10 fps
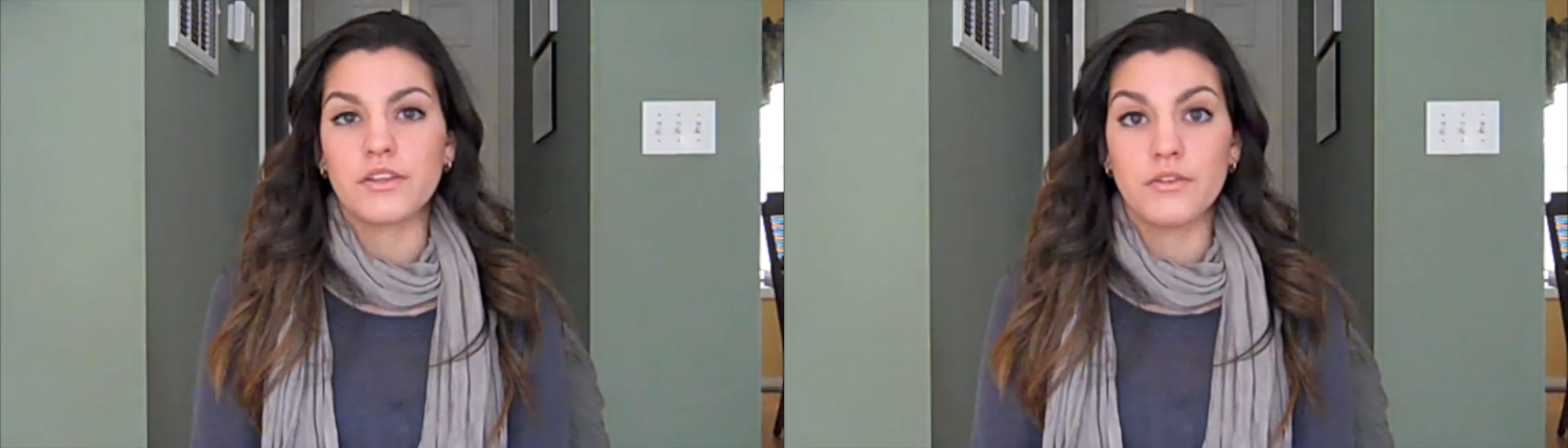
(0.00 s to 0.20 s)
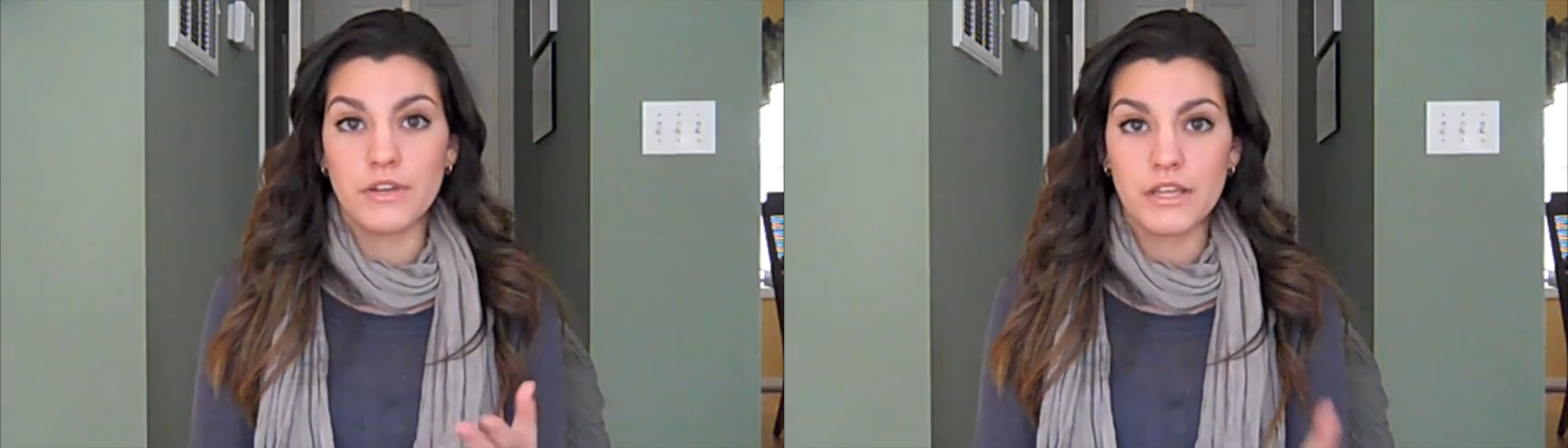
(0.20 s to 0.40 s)

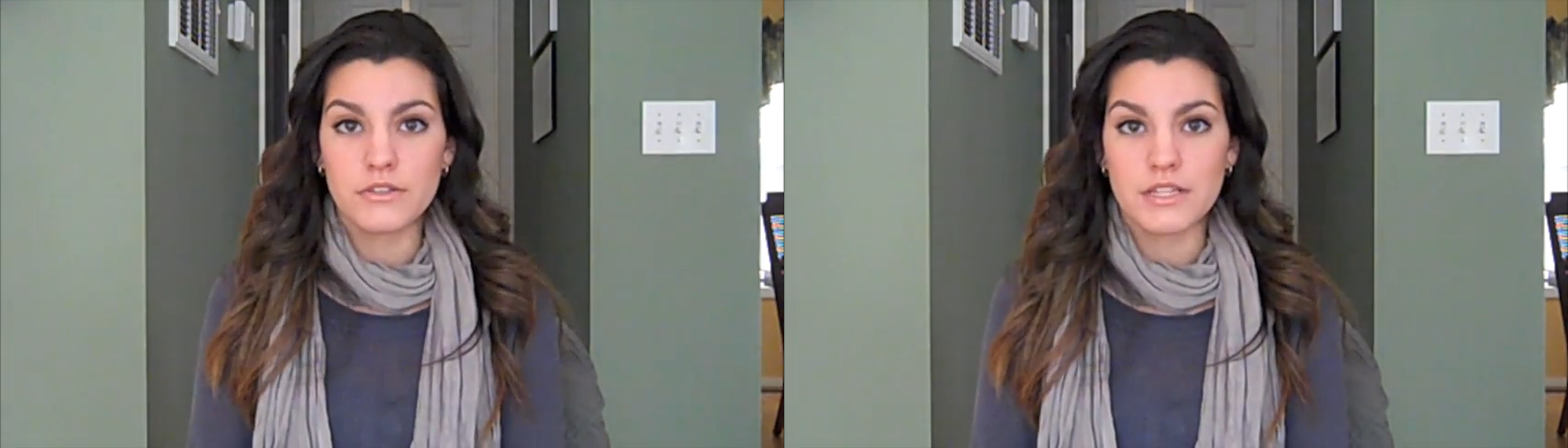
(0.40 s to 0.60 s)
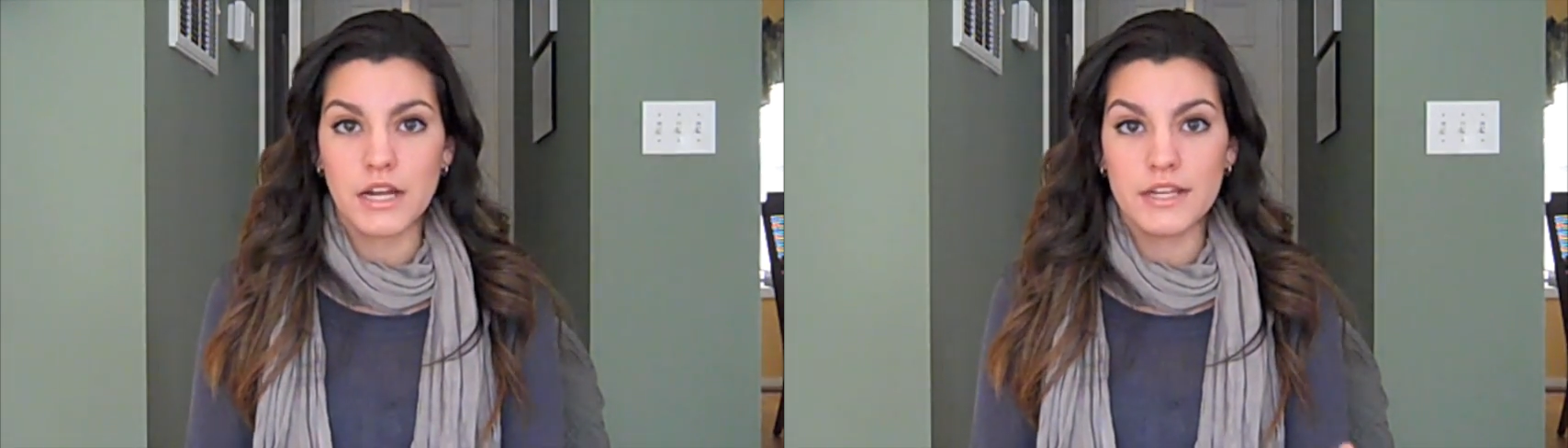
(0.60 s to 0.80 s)
The
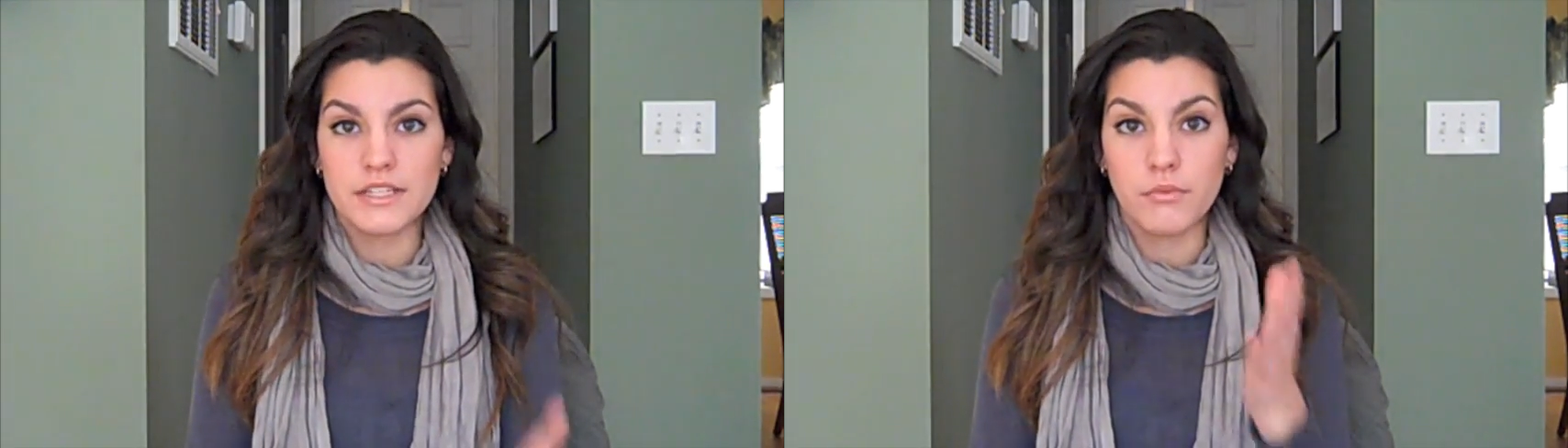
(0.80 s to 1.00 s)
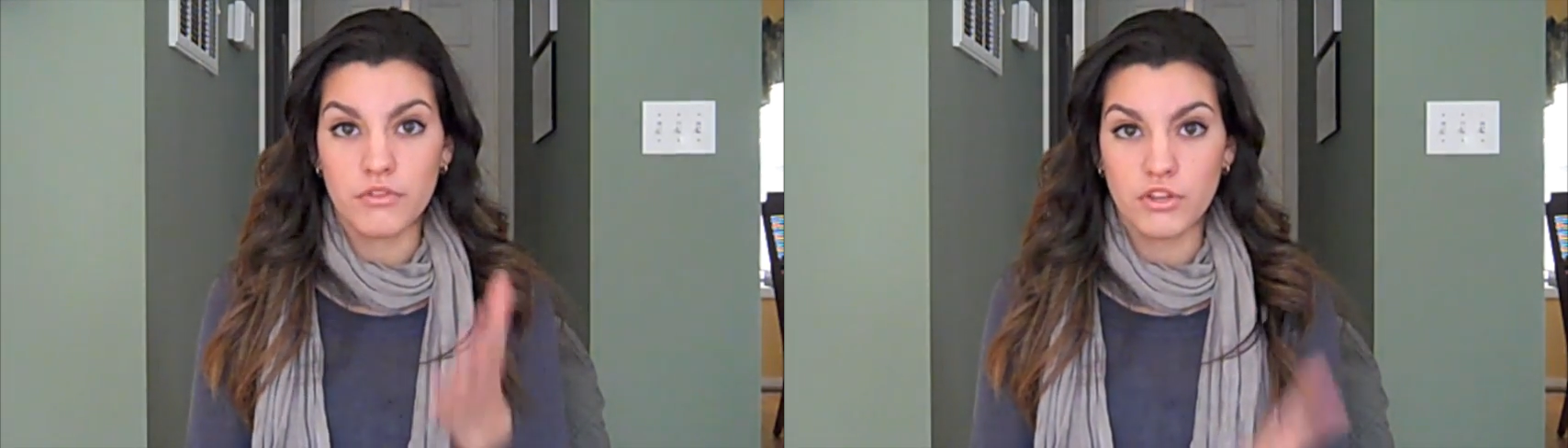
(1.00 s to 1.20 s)
videos that I
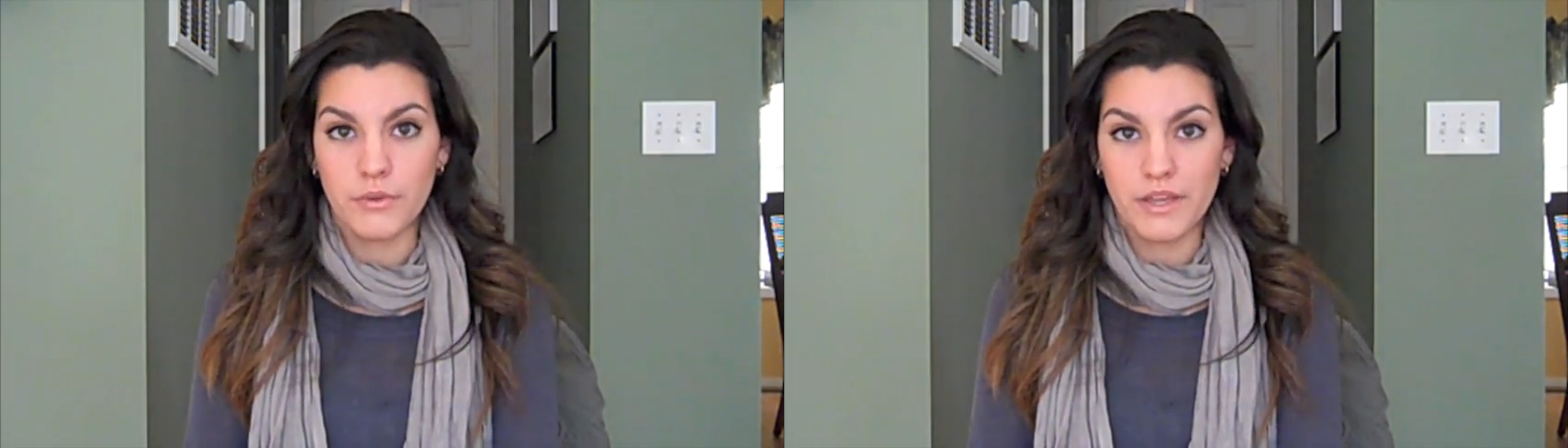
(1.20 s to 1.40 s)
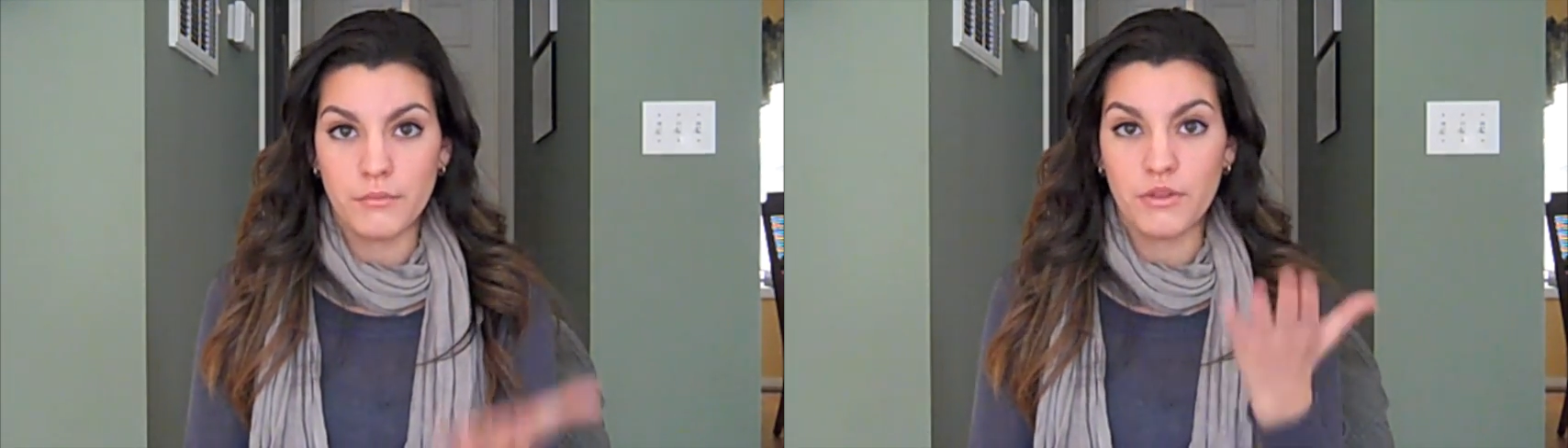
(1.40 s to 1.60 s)
did with Louie,